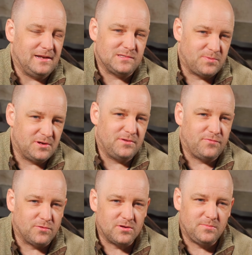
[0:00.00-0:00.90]
It's pretty
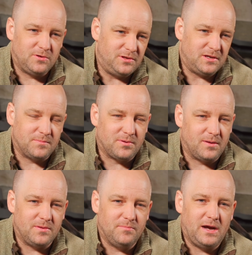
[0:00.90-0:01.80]
affordable. You could
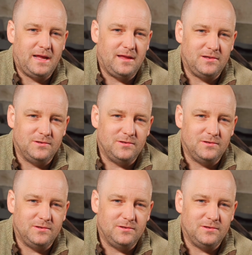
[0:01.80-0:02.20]
probably buy it,